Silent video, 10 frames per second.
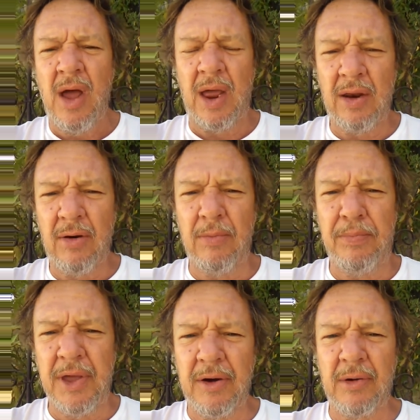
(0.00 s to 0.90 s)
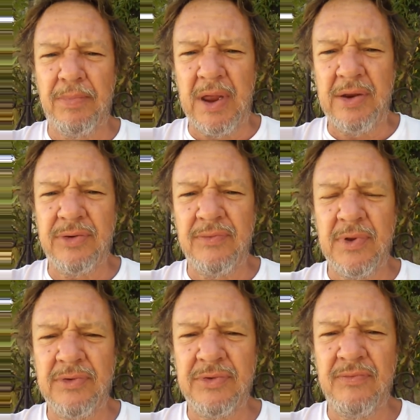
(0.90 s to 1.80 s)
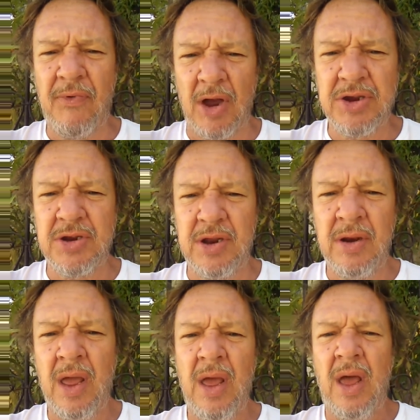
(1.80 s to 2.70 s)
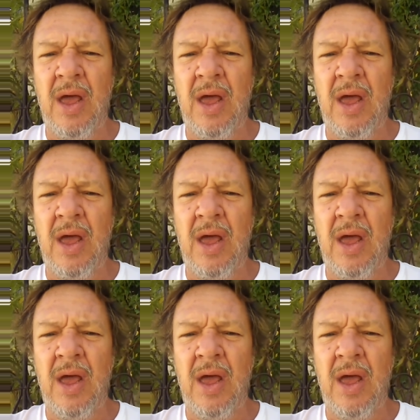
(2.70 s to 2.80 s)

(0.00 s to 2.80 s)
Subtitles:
a little bit or piece of his functioning